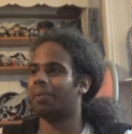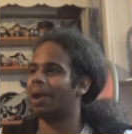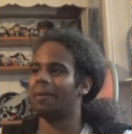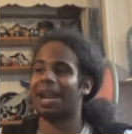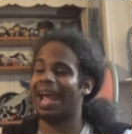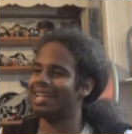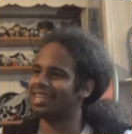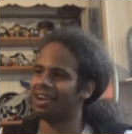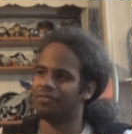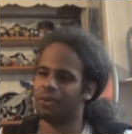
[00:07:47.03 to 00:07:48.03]
but when I went
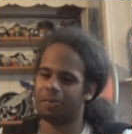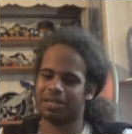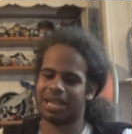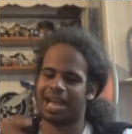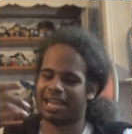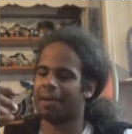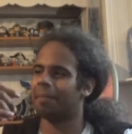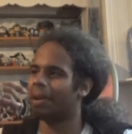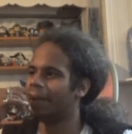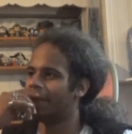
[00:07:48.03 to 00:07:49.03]
anti form because I
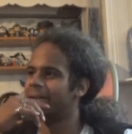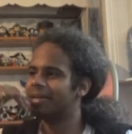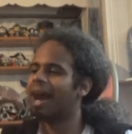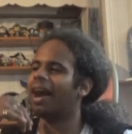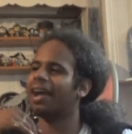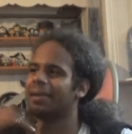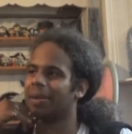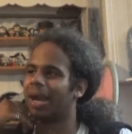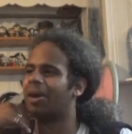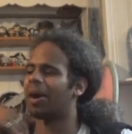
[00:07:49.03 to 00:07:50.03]
kept dying
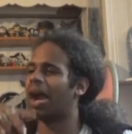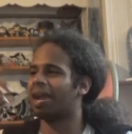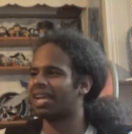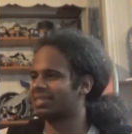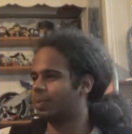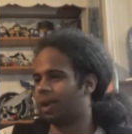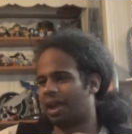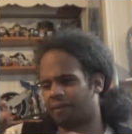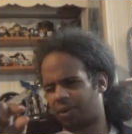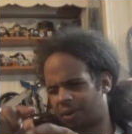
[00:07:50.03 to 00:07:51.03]
but I I guess
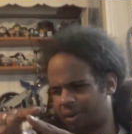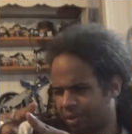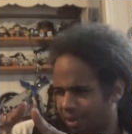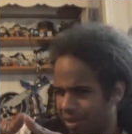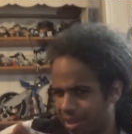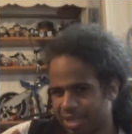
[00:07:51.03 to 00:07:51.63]
whatever